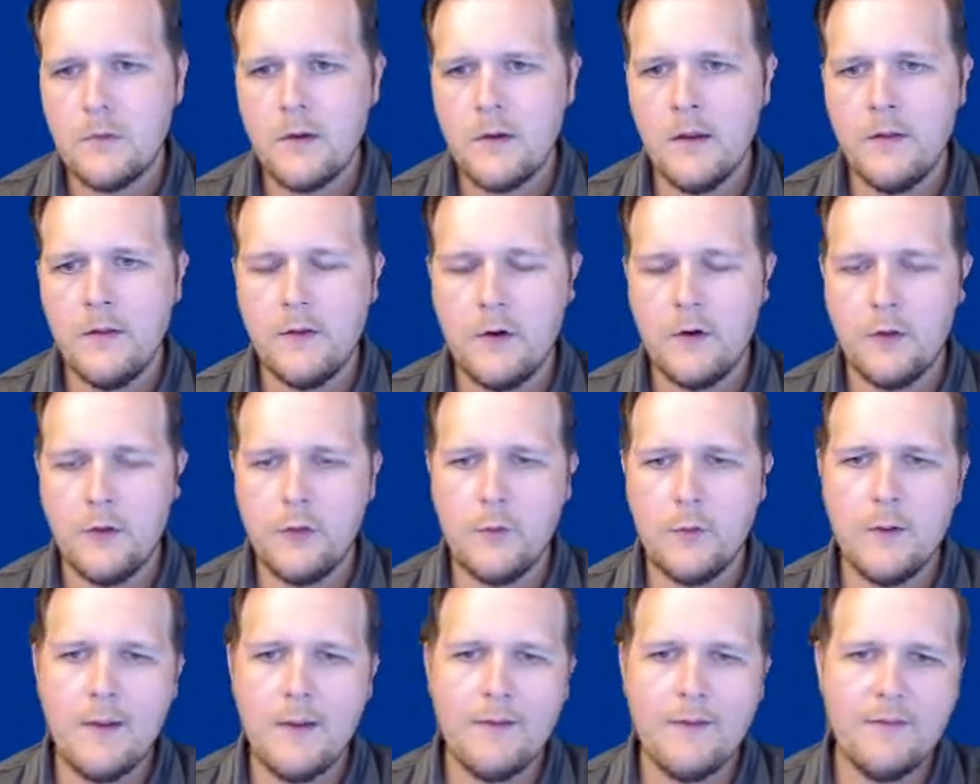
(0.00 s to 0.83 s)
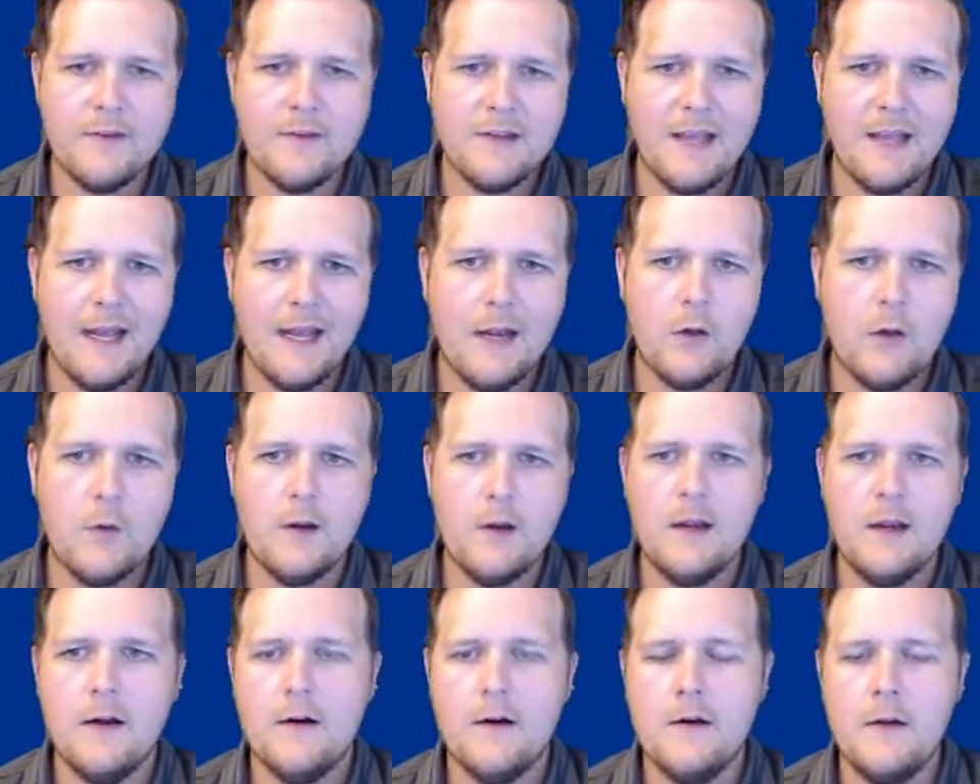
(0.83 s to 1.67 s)
There are three we have in this category
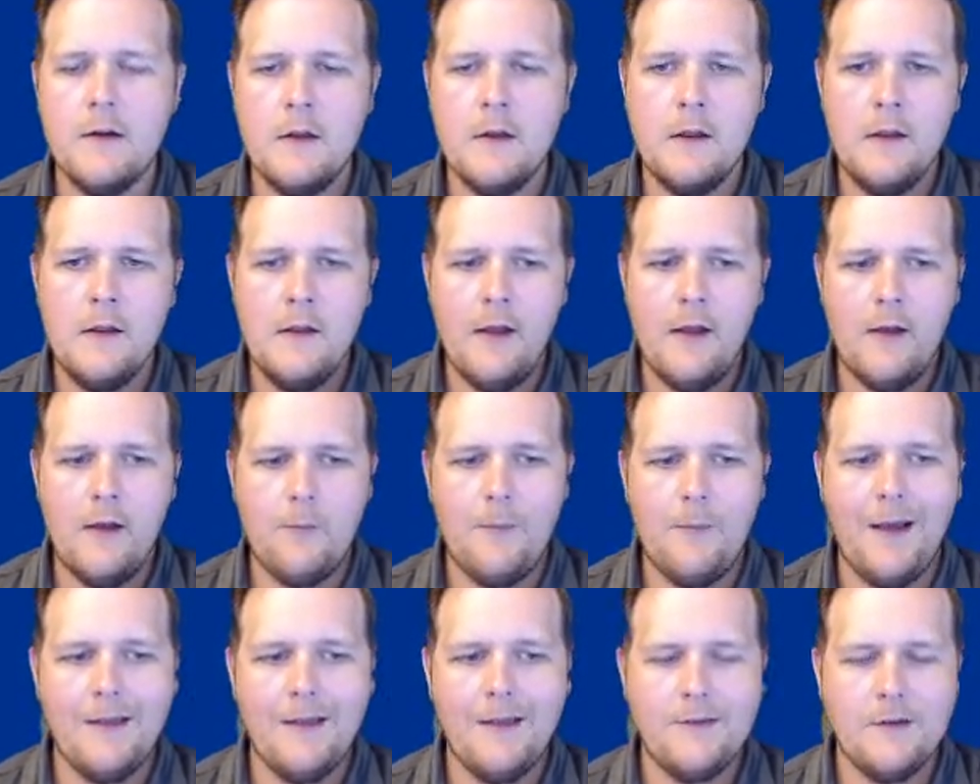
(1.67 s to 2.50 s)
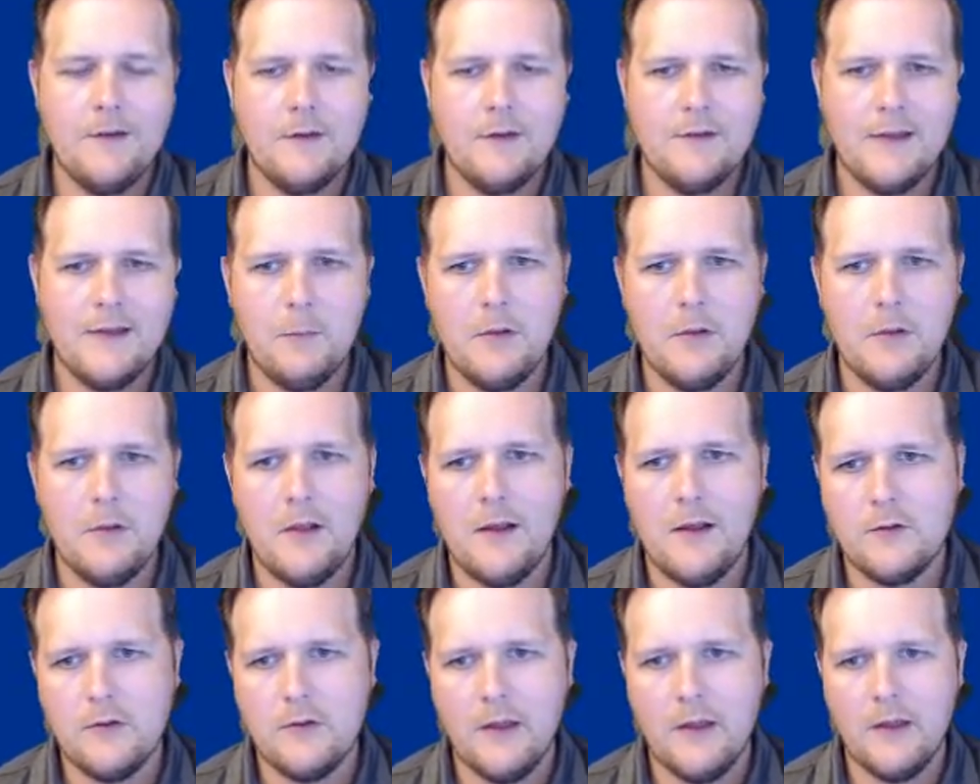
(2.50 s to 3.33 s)
here of mast cell
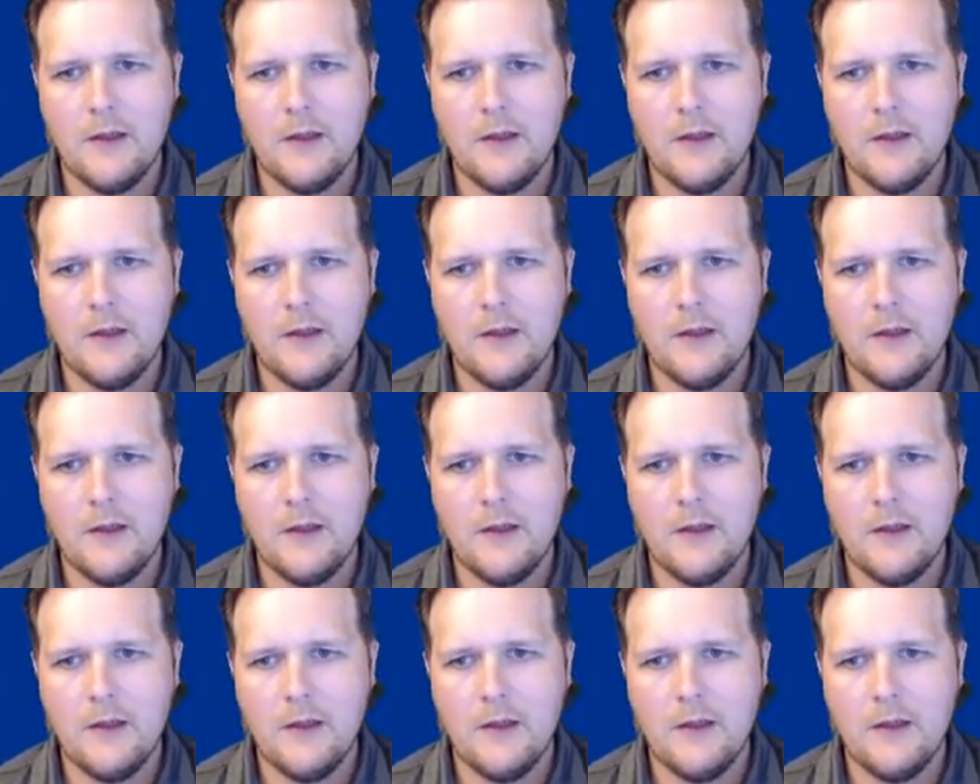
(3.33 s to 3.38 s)
stabilizers like